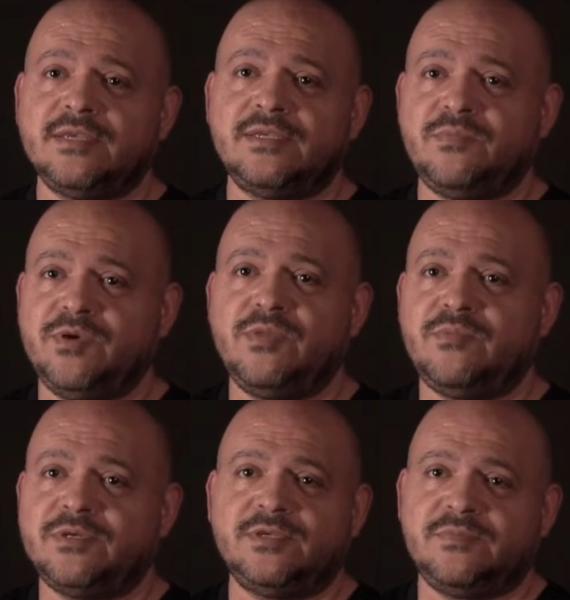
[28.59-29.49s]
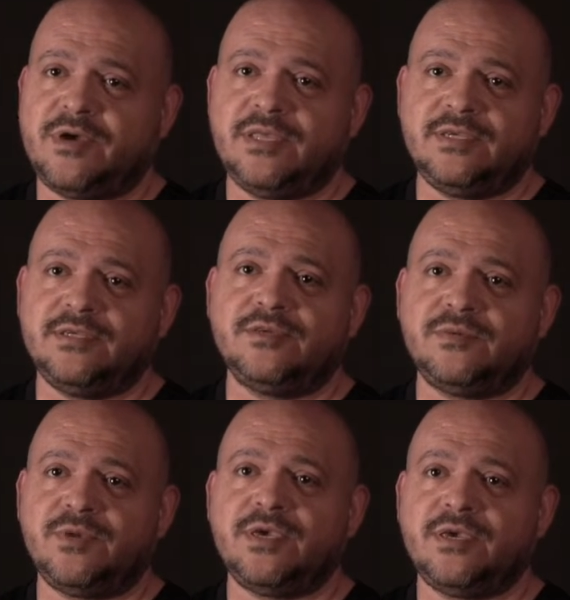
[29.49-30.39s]
It's a build versus buy
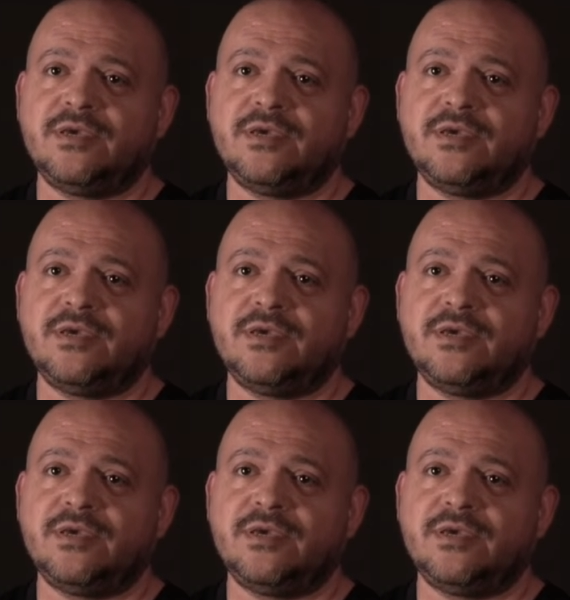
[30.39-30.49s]
decision making.